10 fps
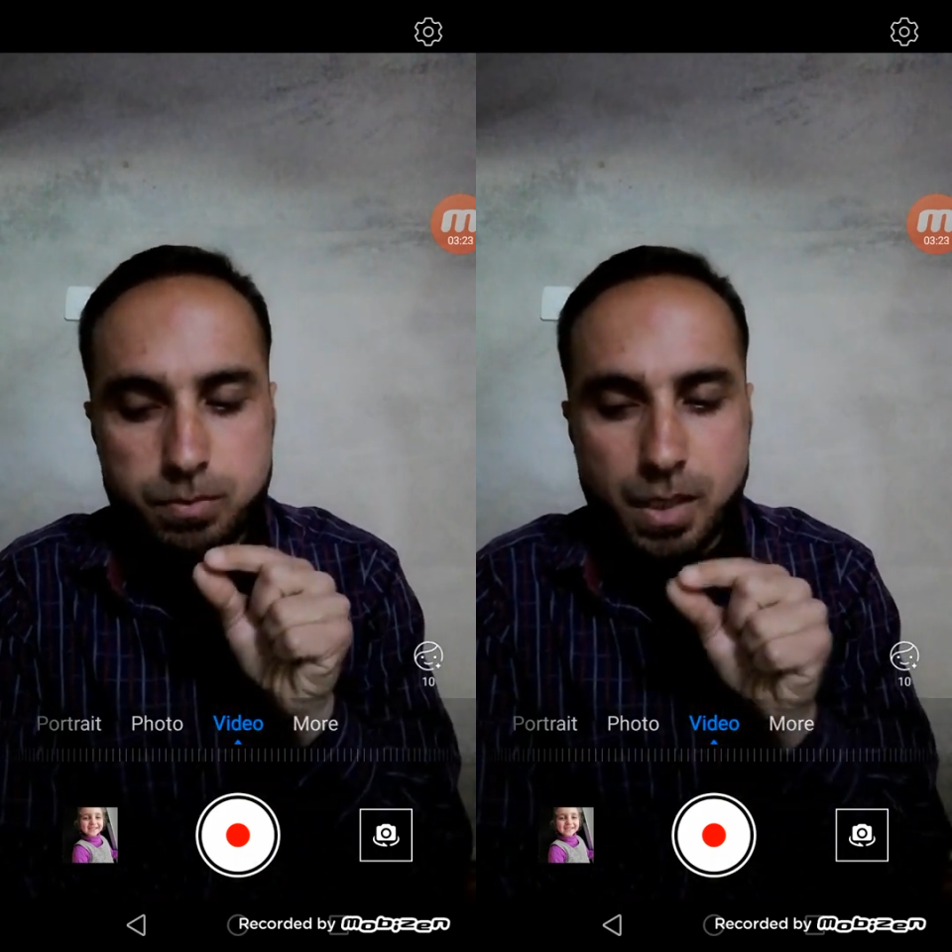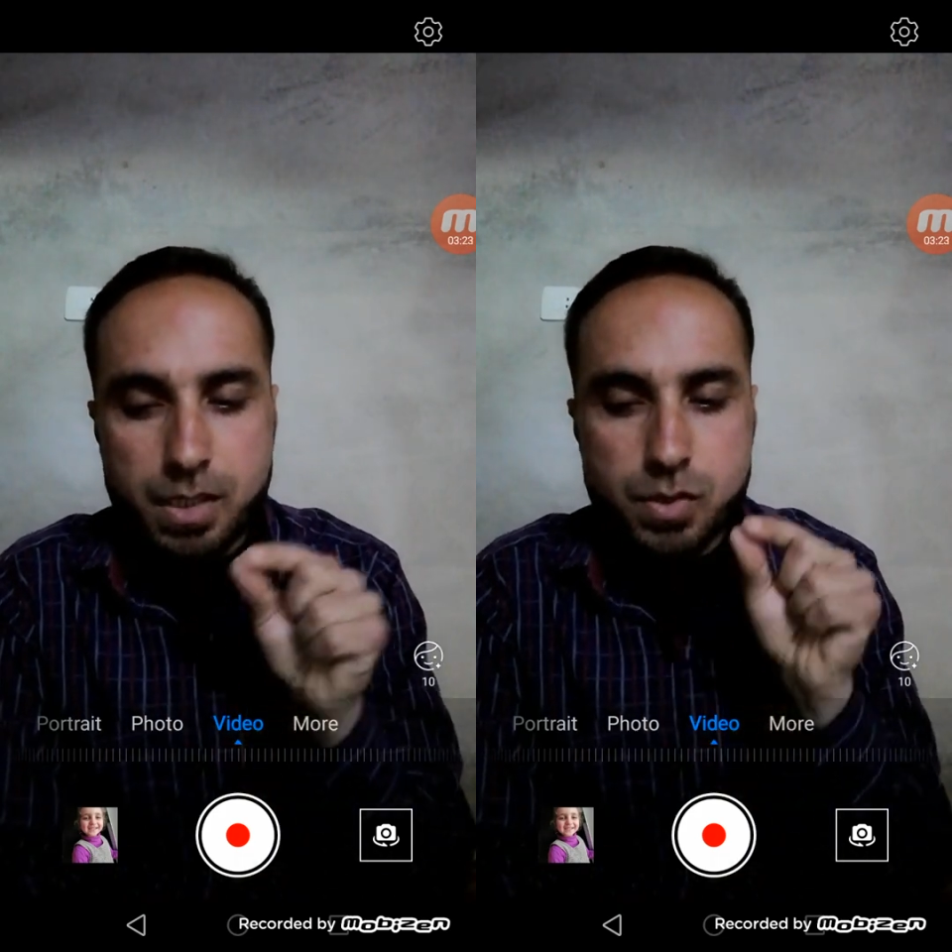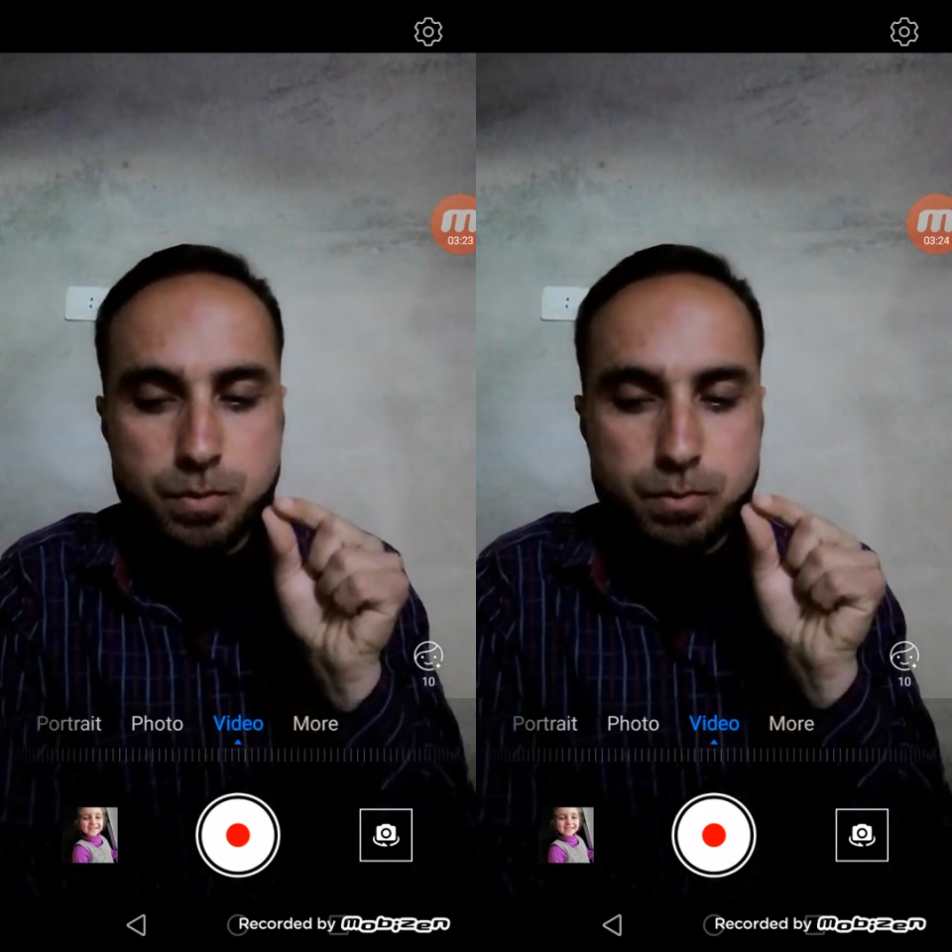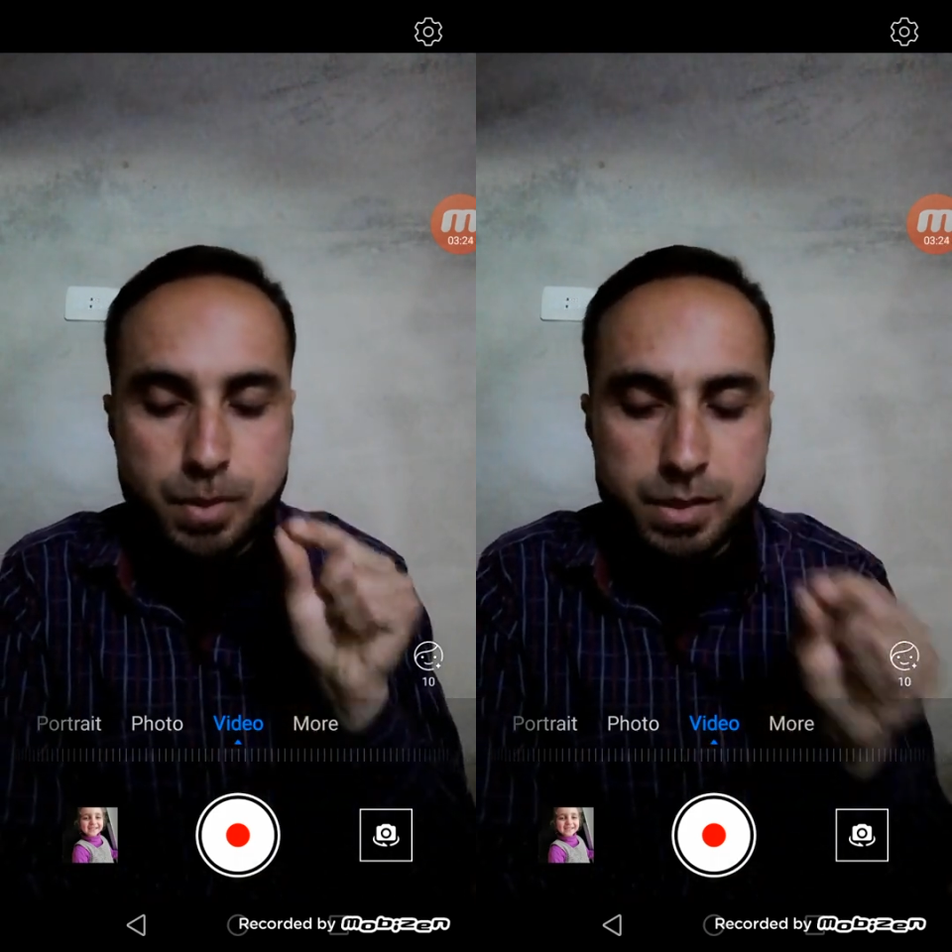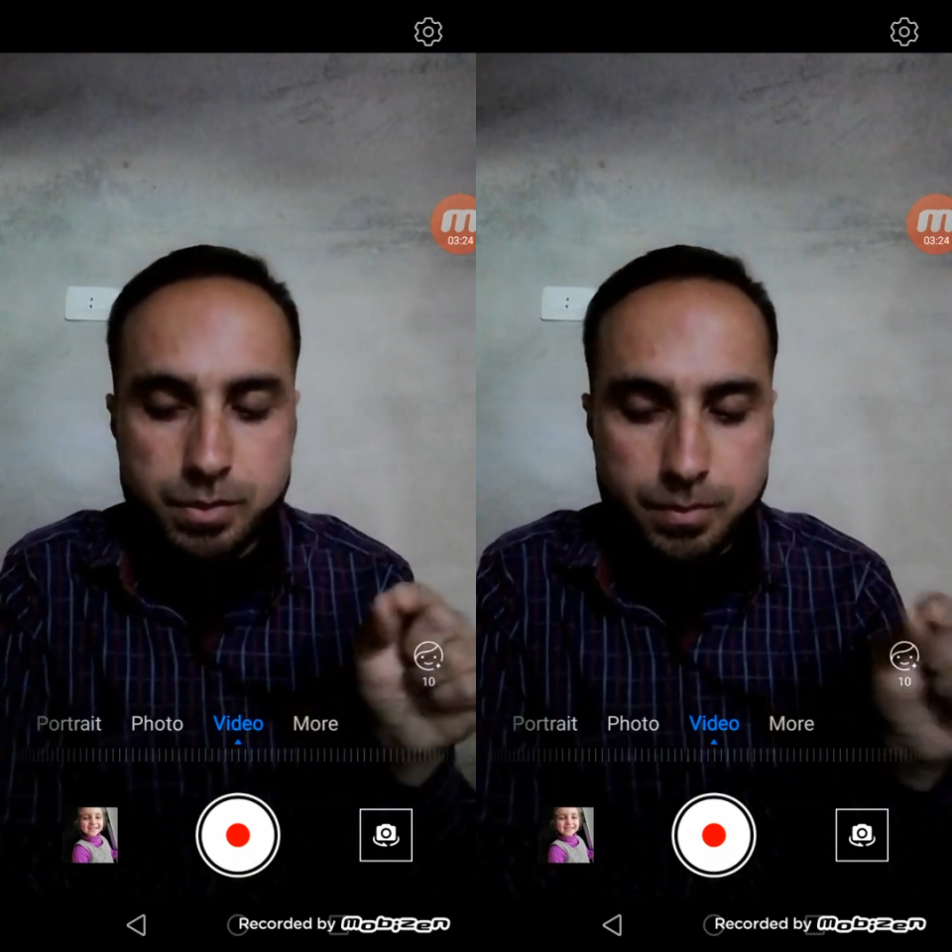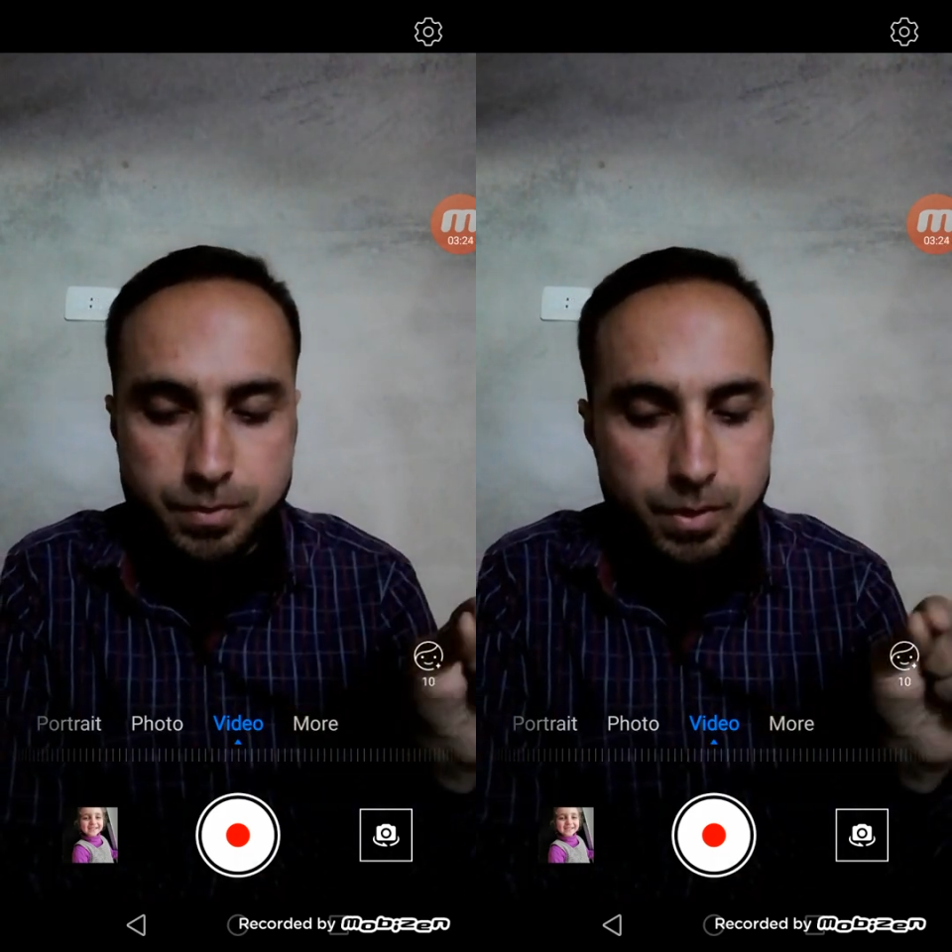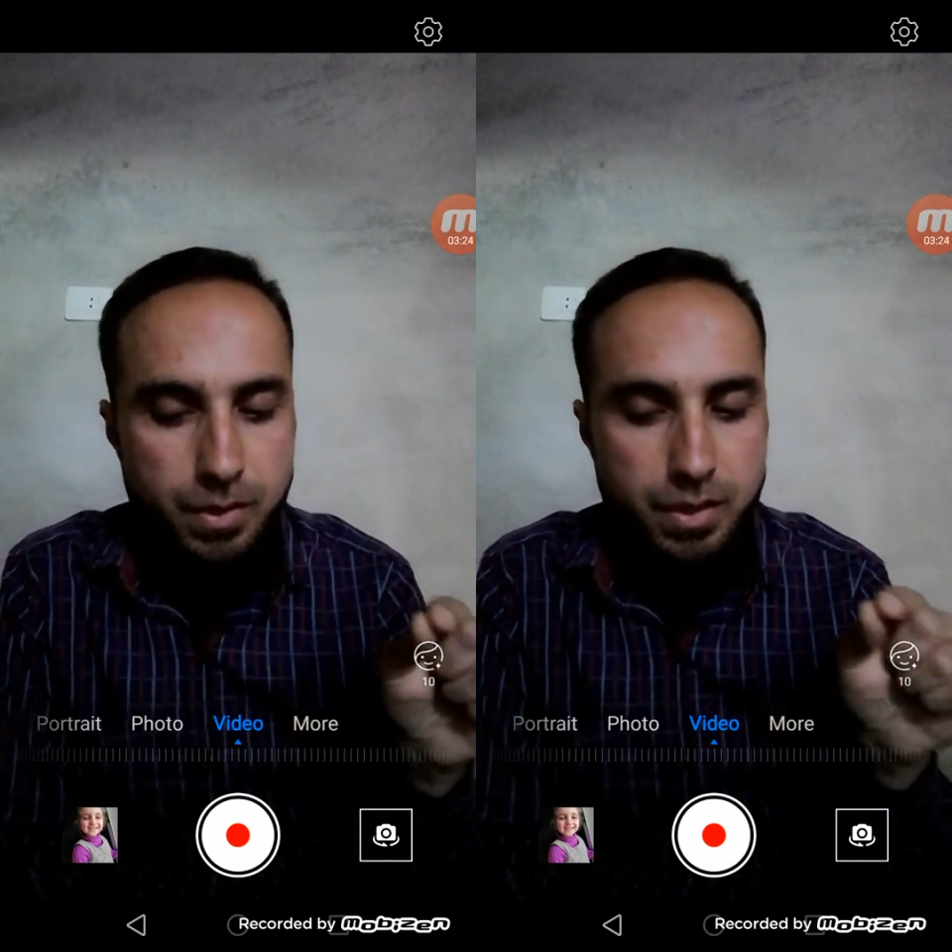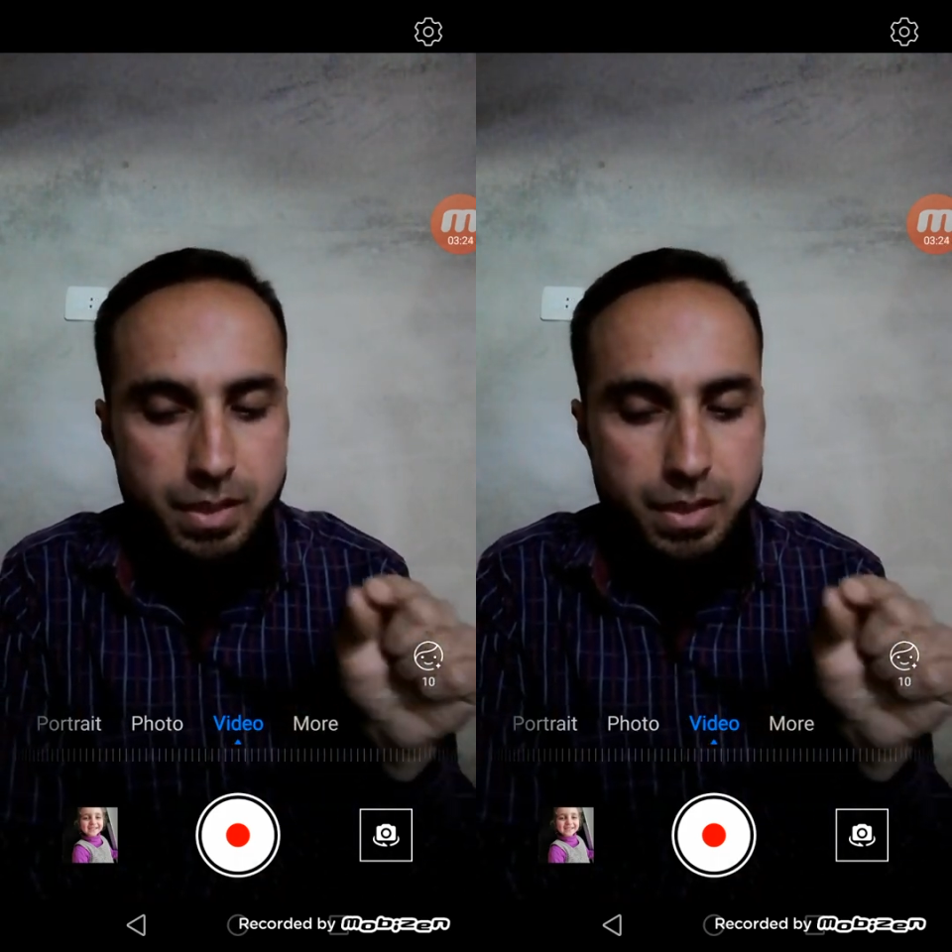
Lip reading: was wonderful